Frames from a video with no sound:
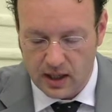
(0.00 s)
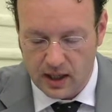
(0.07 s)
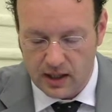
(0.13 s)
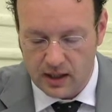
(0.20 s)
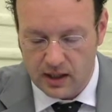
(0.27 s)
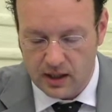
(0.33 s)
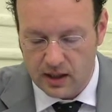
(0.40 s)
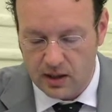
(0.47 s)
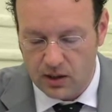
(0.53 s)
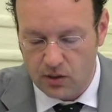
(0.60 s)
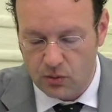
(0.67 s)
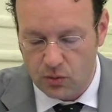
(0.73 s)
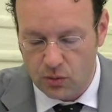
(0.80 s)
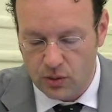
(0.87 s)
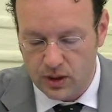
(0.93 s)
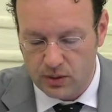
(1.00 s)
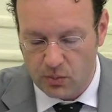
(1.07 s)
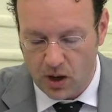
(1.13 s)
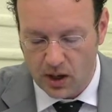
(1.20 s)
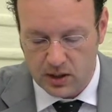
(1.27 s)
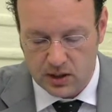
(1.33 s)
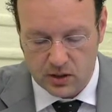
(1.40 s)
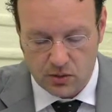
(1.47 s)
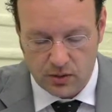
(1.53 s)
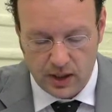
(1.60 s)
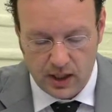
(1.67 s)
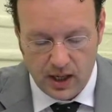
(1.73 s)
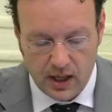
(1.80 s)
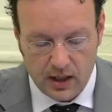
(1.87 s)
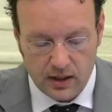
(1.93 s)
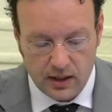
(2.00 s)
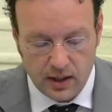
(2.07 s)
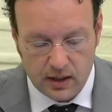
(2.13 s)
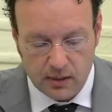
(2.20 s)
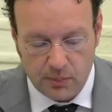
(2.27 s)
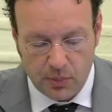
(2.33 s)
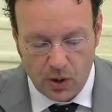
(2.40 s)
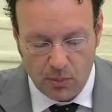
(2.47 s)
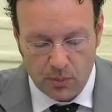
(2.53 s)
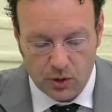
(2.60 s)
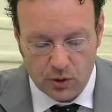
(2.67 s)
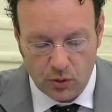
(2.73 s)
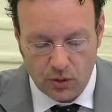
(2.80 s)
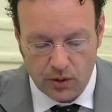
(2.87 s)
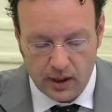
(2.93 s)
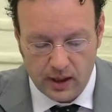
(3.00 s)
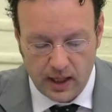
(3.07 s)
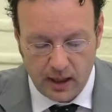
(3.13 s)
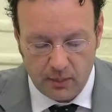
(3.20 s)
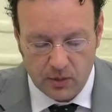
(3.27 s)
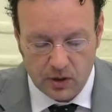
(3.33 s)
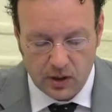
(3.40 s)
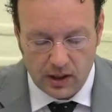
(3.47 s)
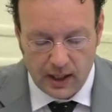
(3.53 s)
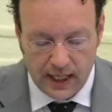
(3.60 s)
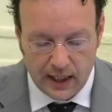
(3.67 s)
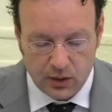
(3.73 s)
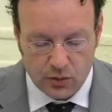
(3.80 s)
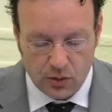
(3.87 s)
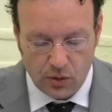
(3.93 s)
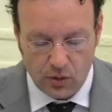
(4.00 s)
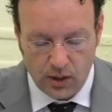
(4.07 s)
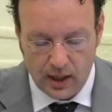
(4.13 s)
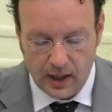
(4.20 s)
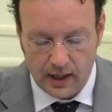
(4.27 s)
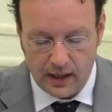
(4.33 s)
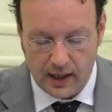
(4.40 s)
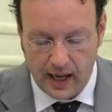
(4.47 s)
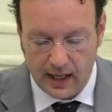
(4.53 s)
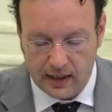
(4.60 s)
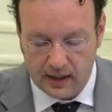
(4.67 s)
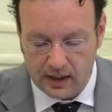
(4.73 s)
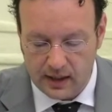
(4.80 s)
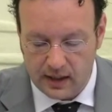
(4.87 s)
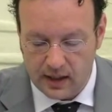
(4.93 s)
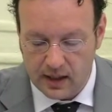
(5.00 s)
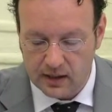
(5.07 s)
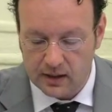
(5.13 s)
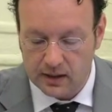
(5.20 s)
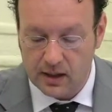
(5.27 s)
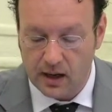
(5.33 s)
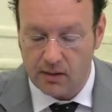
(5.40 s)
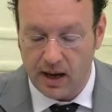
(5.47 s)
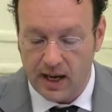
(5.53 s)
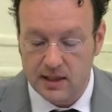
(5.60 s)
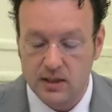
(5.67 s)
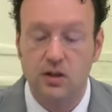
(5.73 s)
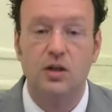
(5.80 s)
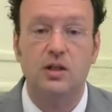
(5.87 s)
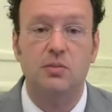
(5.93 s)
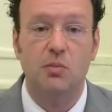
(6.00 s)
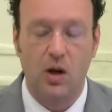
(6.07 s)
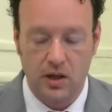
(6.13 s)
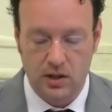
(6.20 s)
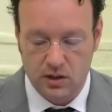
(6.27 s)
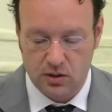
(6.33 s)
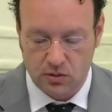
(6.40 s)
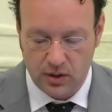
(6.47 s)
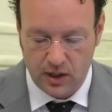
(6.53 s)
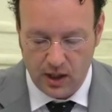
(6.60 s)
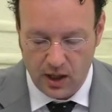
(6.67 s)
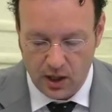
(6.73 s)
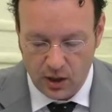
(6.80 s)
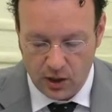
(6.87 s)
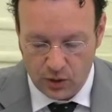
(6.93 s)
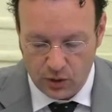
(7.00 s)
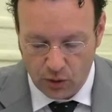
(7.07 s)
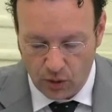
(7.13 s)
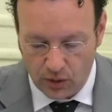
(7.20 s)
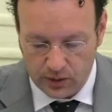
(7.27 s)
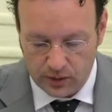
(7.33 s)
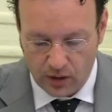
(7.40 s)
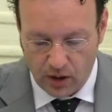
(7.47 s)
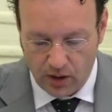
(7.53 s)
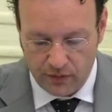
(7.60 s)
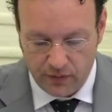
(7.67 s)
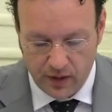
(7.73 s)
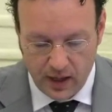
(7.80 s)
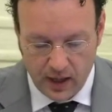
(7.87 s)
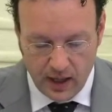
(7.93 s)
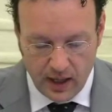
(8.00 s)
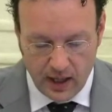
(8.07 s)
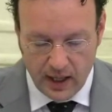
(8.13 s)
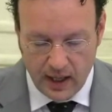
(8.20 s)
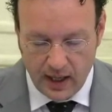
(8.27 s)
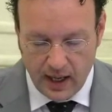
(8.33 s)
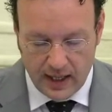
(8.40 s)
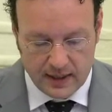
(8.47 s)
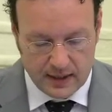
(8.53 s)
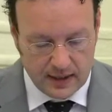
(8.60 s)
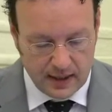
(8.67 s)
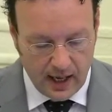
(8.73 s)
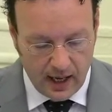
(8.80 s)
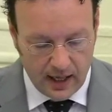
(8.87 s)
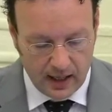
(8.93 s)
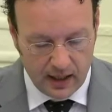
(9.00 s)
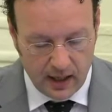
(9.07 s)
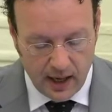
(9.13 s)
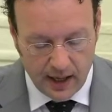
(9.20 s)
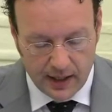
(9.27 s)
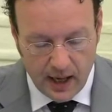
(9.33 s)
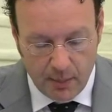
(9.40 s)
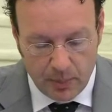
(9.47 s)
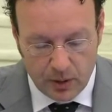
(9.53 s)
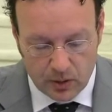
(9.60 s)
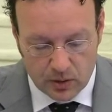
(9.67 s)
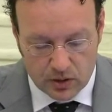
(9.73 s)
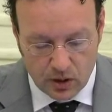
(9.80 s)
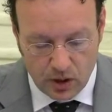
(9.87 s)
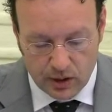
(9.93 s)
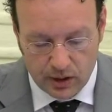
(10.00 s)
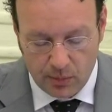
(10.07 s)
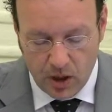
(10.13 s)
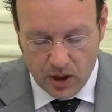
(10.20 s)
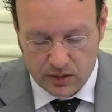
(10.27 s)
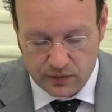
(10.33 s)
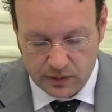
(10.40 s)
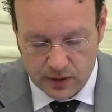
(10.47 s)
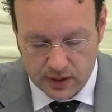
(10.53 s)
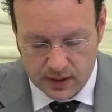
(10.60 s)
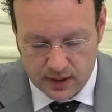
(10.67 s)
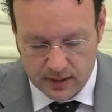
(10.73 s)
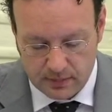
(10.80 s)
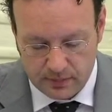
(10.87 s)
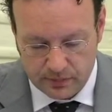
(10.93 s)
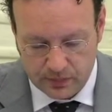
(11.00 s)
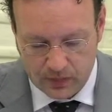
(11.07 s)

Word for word: in a ruined monastery near the promontory named Kilendro, likely the Tarasios monastery north of Hestiae, Anaplos on the Bosphorus.